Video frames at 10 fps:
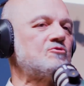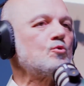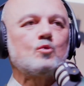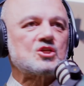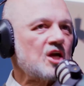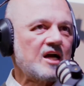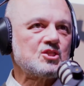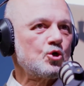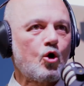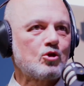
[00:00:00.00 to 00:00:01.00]
if you wish,
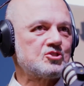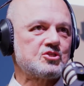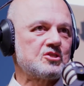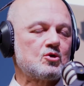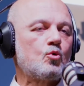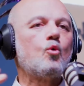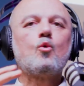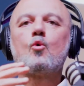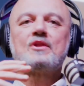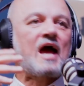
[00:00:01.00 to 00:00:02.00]
ideology
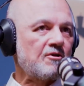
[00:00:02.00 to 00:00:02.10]
or